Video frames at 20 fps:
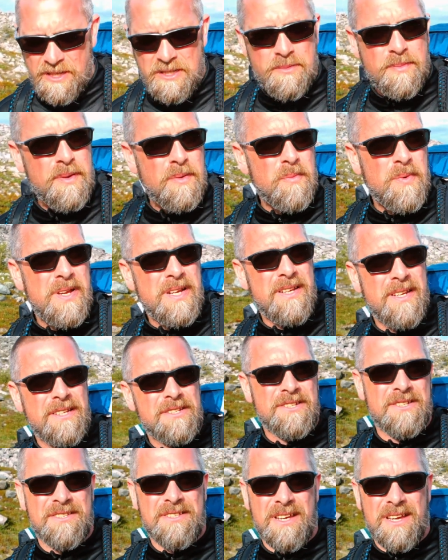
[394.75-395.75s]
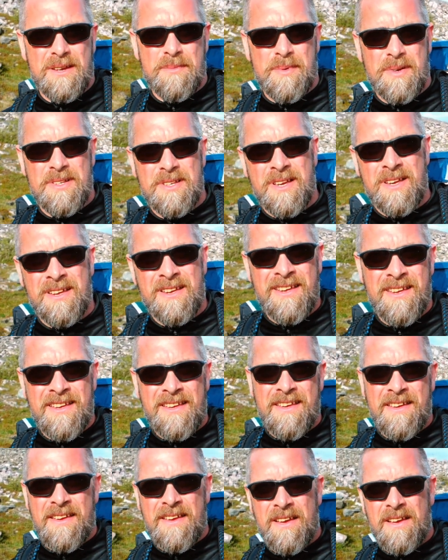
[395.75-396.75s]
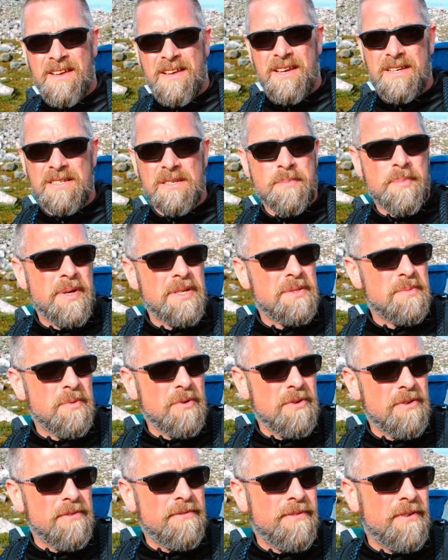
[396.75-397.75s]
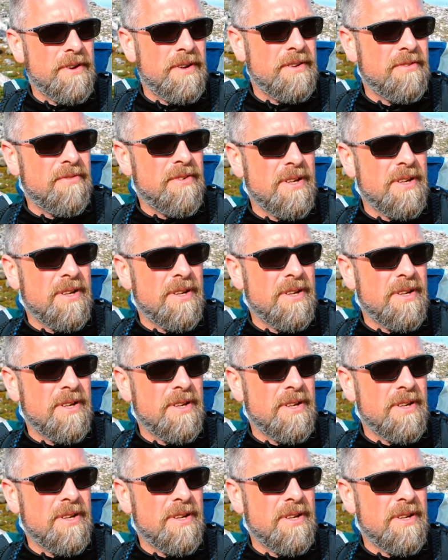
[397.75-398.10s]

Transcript: It's a bit windy just here, but it's the best we're going to find,